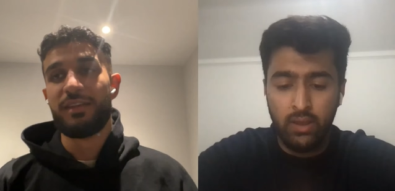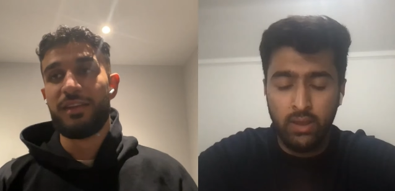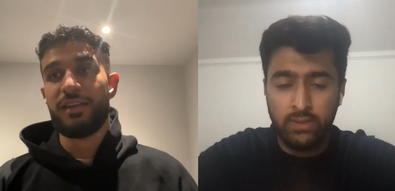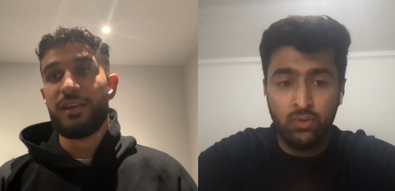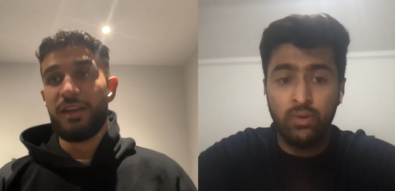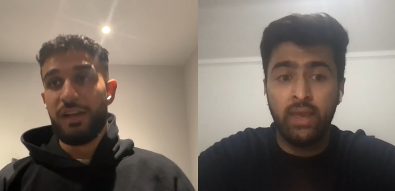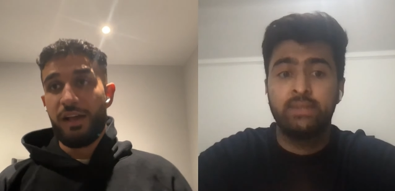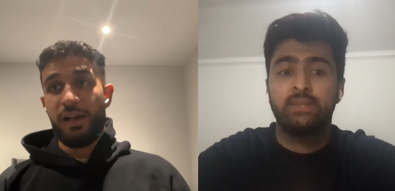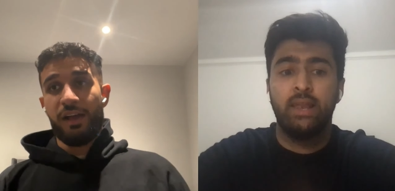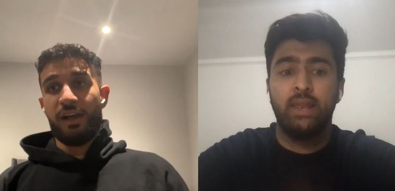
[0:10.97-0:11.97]
Speaker 1: is only
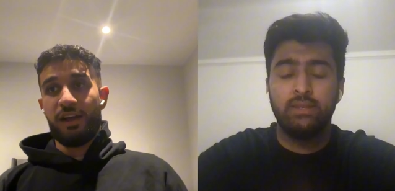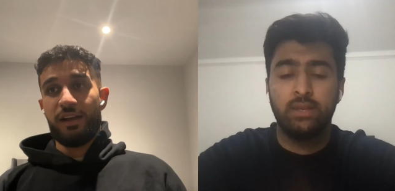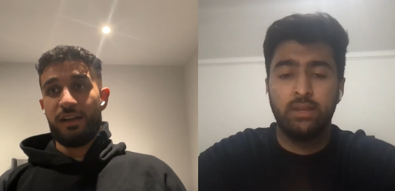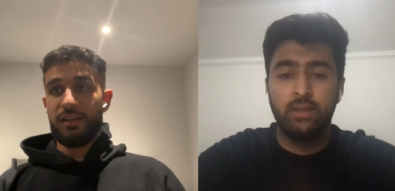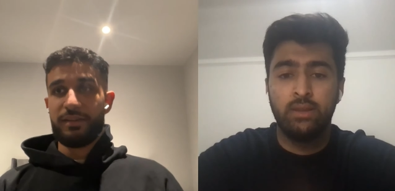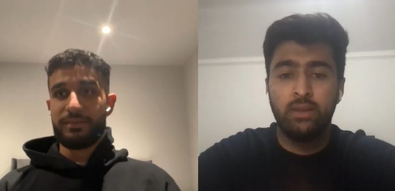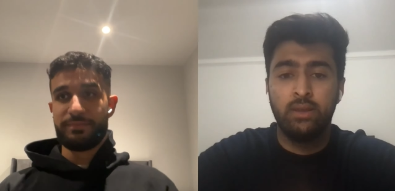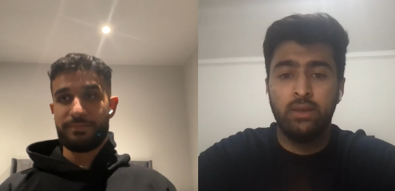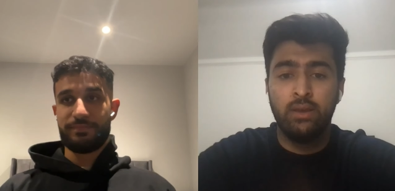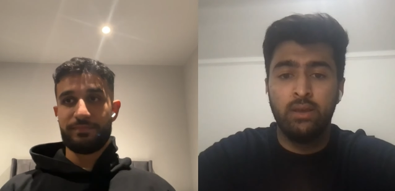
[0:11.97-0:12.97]
escalating.
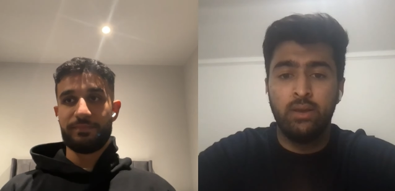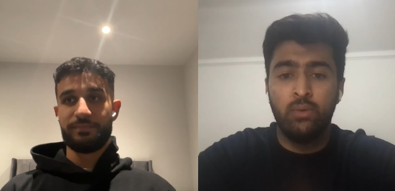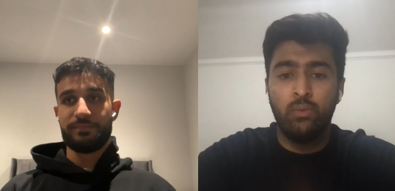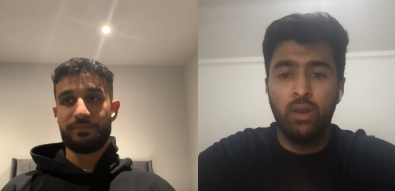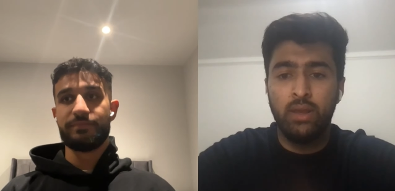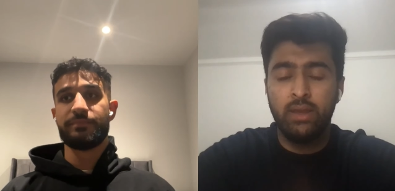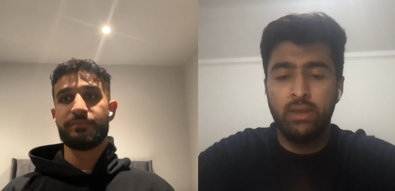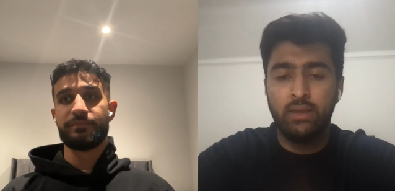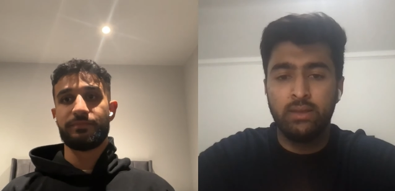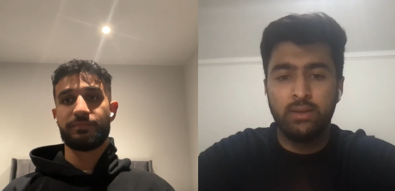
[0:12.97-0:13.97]
Wally,
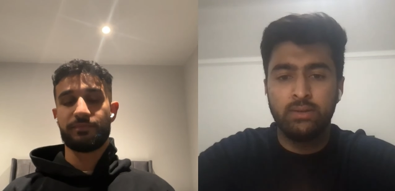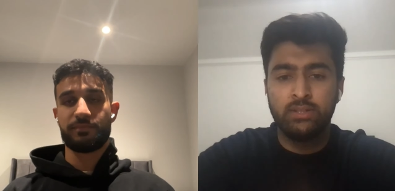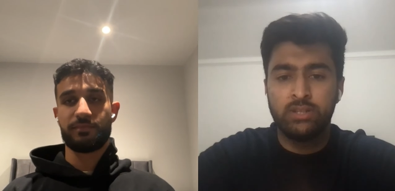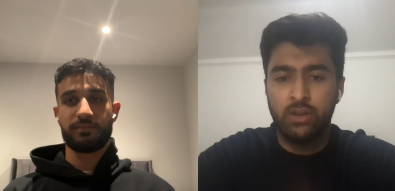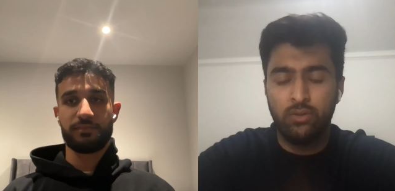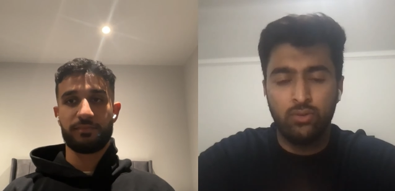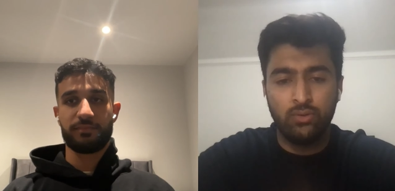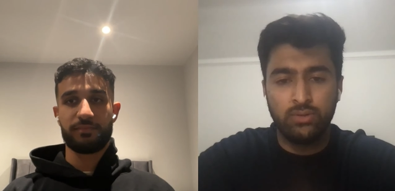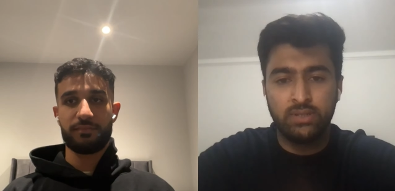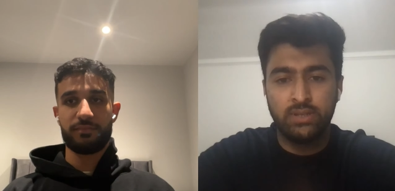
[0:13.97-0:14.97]
share your
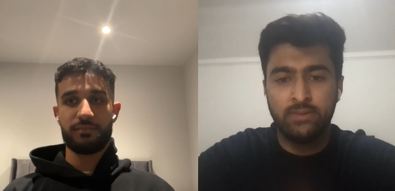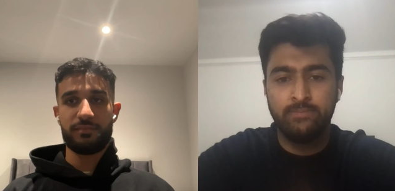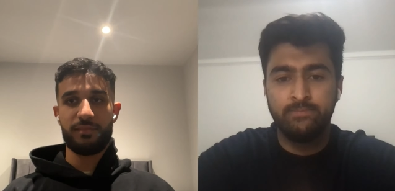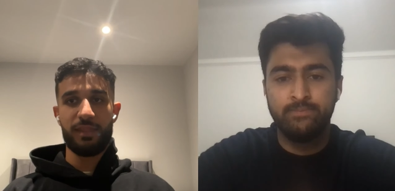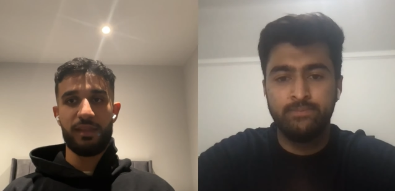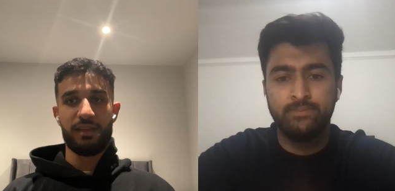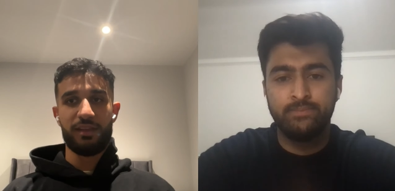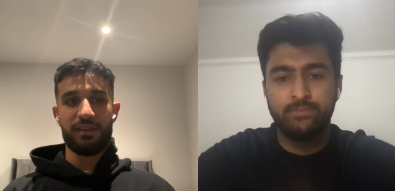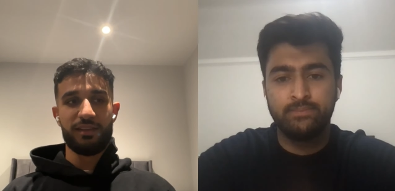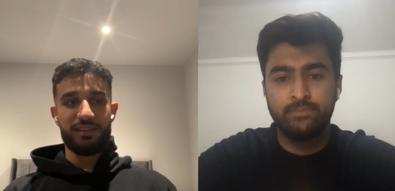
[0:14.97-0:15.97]
thoughts.
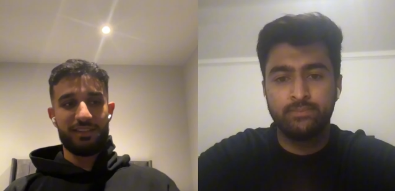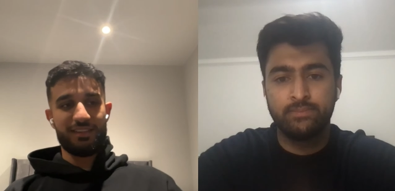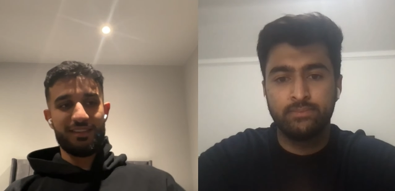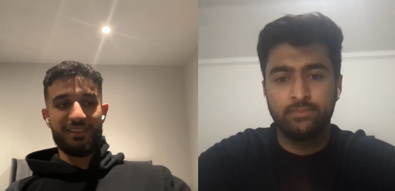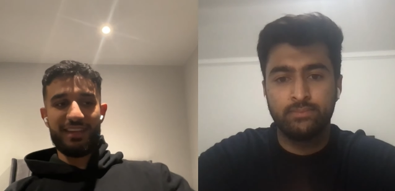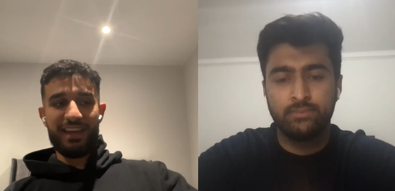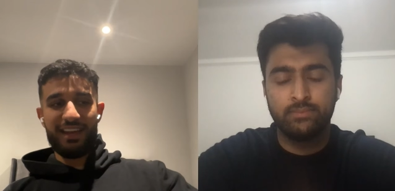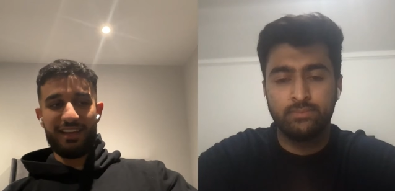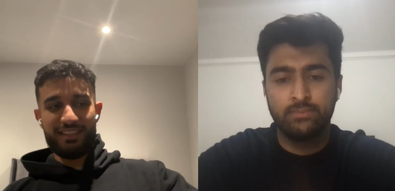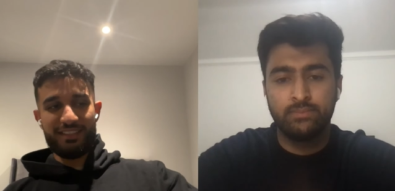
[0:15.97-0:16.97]

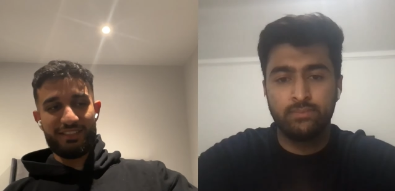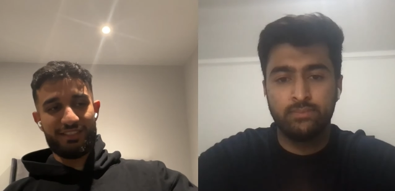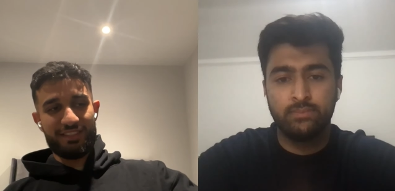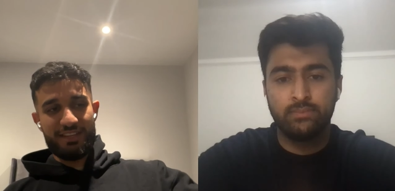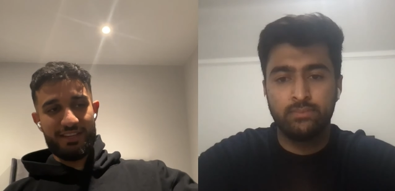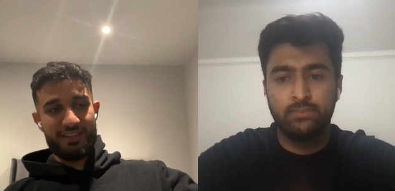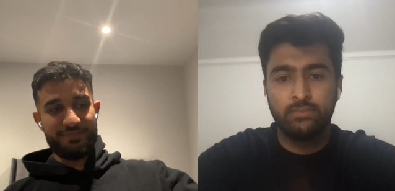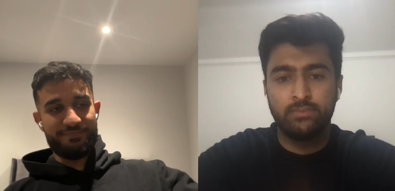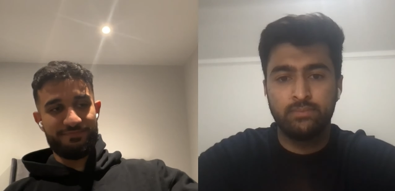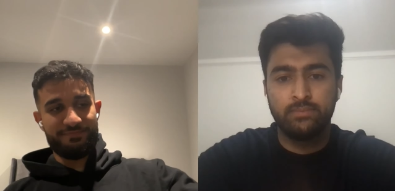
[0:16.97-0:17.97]
Speaker 2: Yeah, it's,
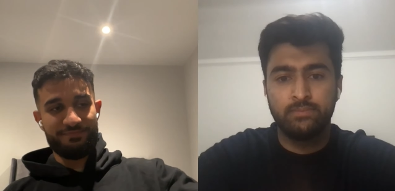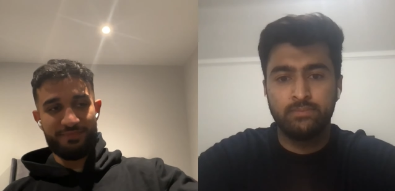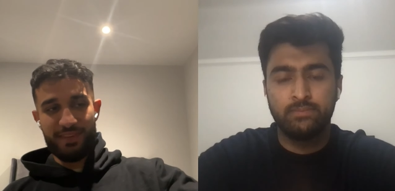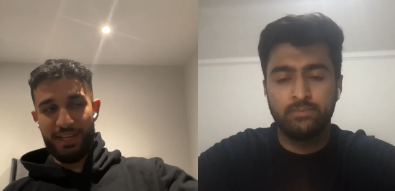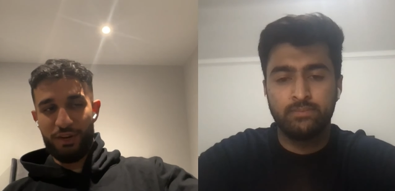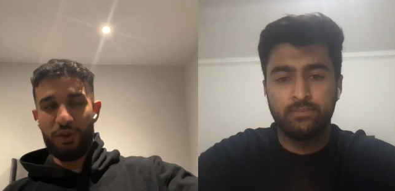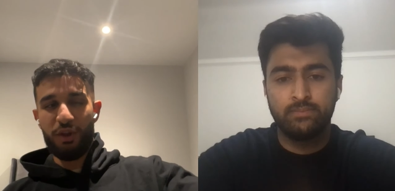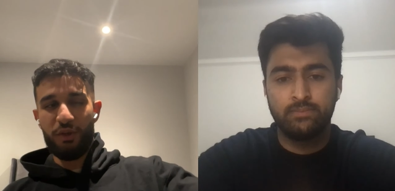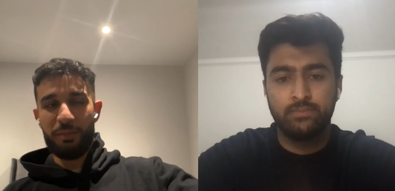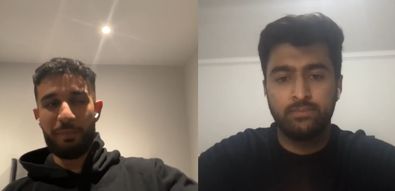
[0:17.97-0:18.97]
uh, I
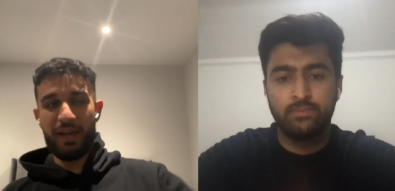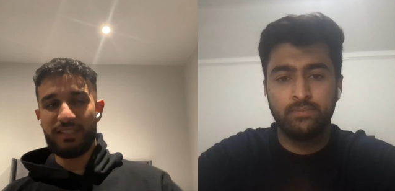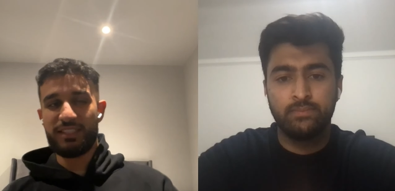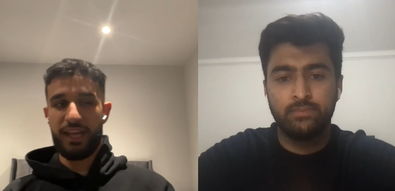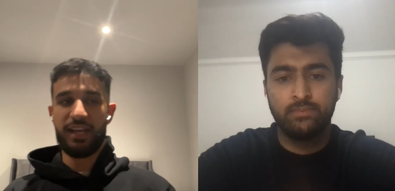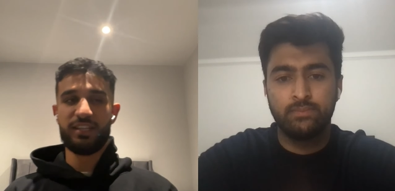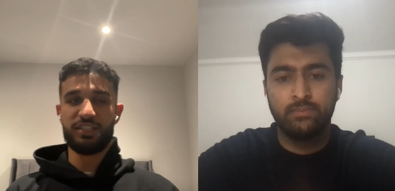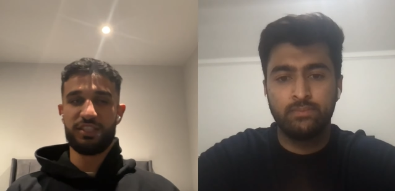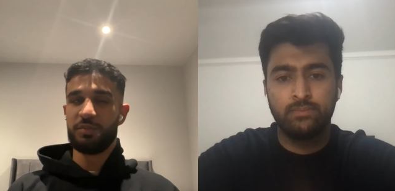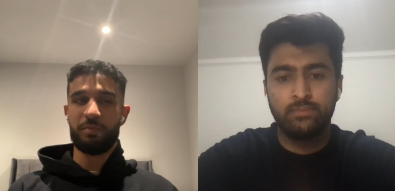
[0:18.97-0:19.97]
don't know, the past year
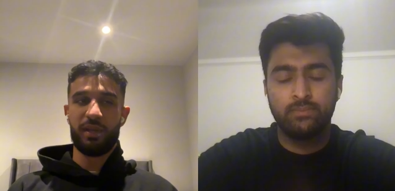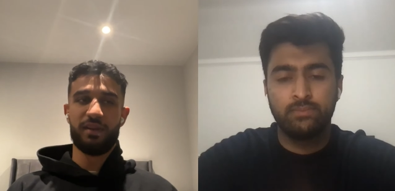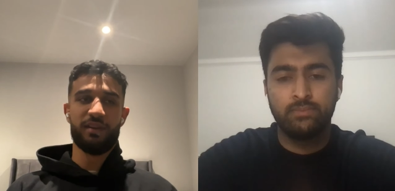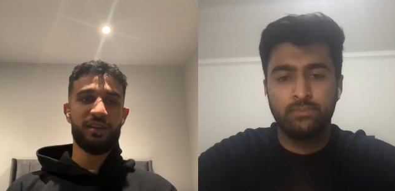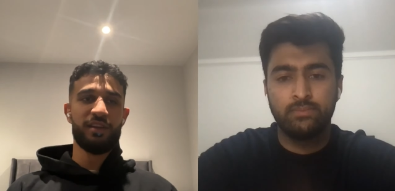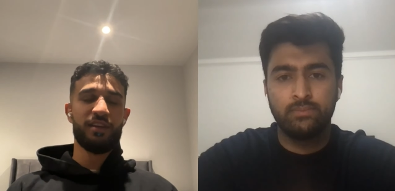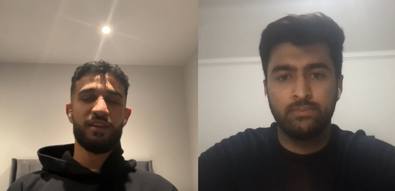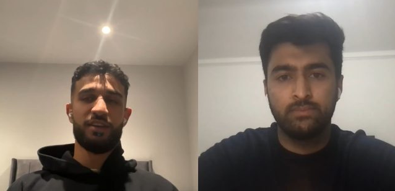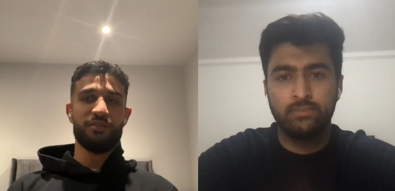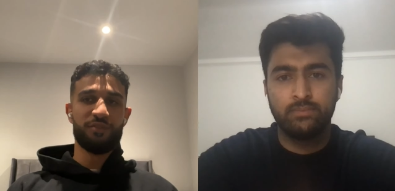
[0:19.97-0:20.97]
has just been
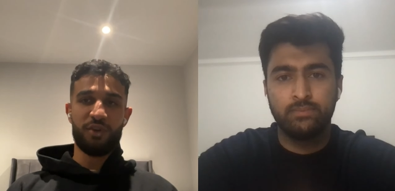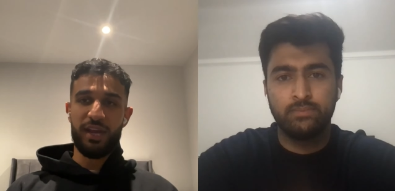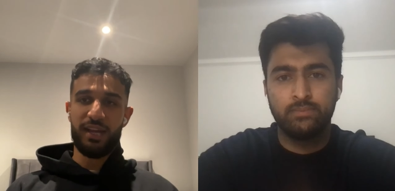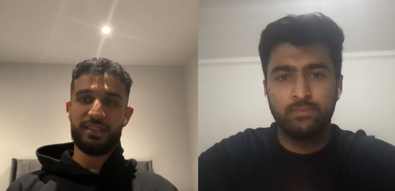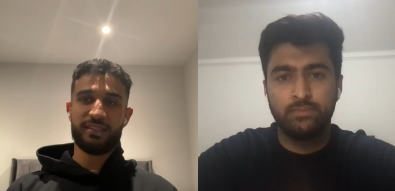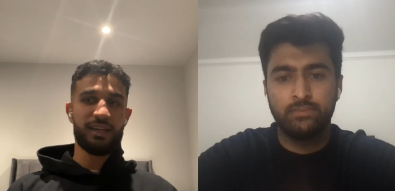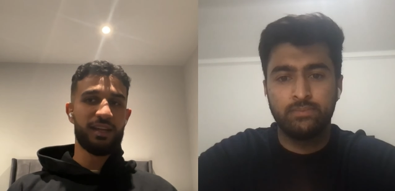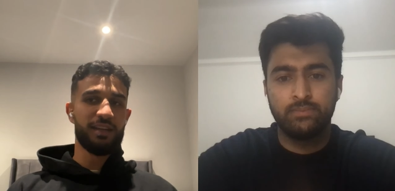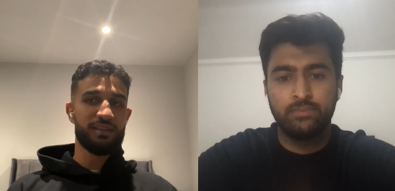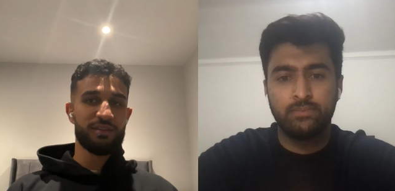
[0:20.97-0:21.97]
really
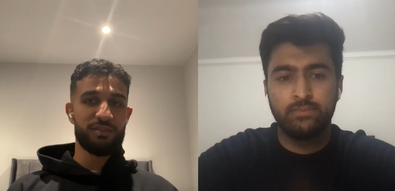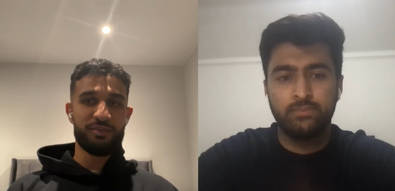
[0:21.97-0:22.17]
sad.